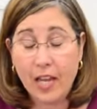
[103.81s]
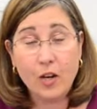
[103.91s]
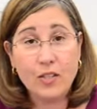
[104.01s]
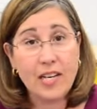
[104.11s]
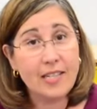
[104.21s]

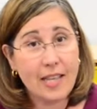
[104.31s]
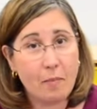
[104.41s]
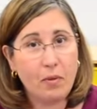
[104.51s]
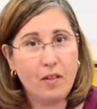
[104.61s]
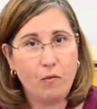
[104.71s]
Here's an
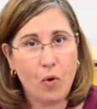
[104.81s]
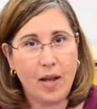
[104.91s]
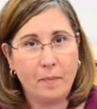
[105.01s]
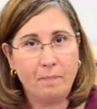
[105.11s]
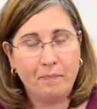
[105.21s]
example of
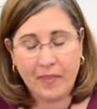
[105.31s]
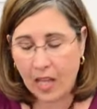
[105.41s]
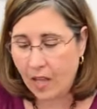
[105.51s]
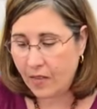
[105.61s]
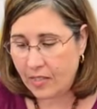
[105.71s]
one.
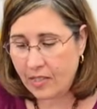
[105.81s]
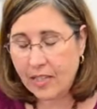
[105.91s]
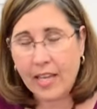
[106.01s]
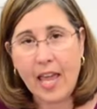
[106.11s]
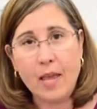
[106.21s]
This
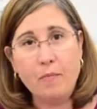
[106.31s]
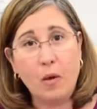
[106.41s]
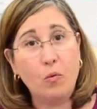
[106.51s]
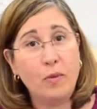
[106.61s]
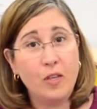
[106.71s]
is a game
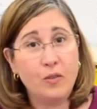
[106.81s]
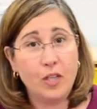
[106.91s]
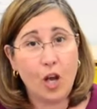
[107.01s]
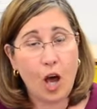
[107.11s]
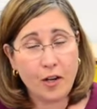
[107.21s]
that will be
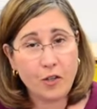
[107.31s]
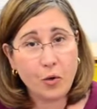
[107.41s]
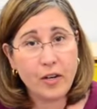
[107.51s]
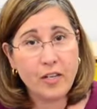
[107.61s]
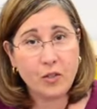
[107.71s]
using
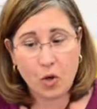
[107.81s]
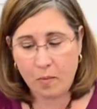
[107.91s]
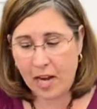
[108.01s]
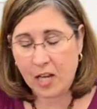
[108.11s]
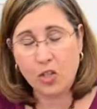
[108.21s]
auditory
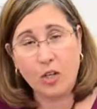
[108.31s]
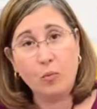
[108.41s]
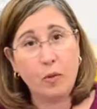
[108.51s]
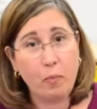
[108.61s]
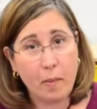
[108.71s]

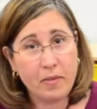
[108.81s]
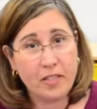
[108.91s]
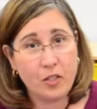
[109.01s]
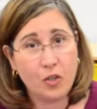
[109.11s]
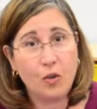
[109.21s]
discrimination with
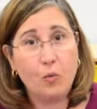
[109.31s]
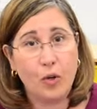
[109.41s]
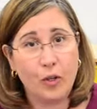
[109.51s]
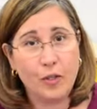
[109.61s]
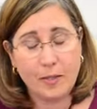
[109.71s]
prepositional
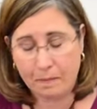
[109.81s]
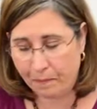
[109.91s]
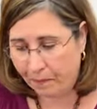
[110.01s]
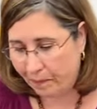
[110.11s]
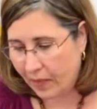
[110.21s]
words.
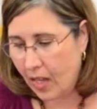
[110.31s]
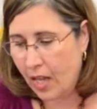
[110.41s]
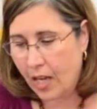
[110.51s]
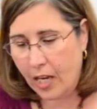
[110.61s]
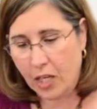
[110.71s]

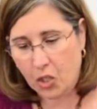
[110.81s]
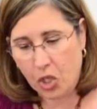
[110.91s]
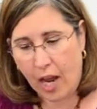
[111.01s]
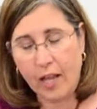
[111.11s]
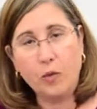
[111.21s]

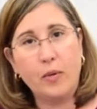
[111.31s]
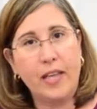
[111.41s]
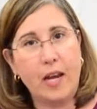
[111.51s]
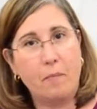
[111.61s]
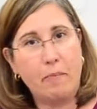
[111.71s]
Each child
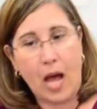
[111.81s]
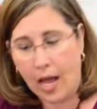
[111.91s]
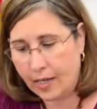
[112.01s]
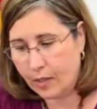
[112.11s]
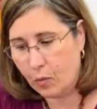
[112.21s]
will get a
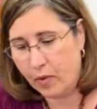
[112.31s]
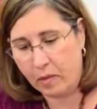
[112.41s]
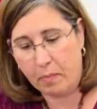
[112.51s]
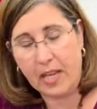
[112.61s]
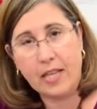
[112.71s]
box
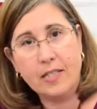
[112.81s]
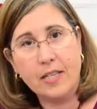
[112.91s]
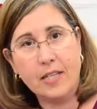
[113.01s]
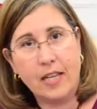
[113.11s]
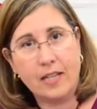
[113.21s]
with beads
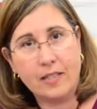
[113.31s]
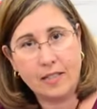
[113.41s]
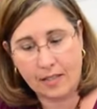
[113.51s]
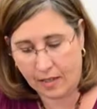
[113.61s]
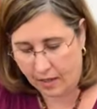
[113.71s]
and
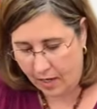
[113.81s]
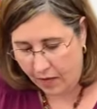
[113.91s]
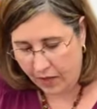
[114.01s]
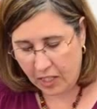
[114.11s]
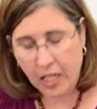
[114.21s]
discs.
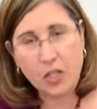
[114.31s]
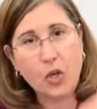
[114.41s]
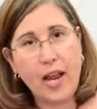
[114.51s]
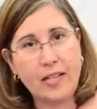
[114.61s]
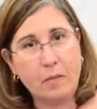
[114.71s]
The
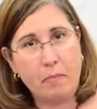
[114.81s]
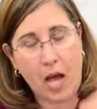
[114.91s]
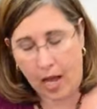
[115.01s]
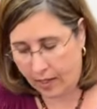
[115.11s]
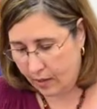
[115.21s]
teacher has a
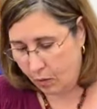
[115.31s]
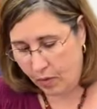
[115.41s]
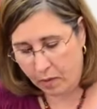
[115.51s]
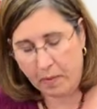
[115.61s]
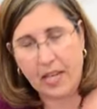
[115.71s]
box
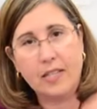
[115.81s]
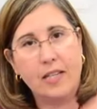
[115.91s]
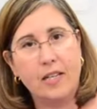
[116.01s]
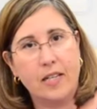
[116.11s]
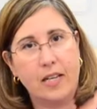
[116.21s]
with beads
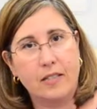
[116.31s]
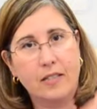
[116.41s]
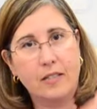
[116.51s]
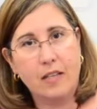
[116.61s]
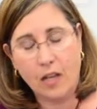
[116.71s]
and discs.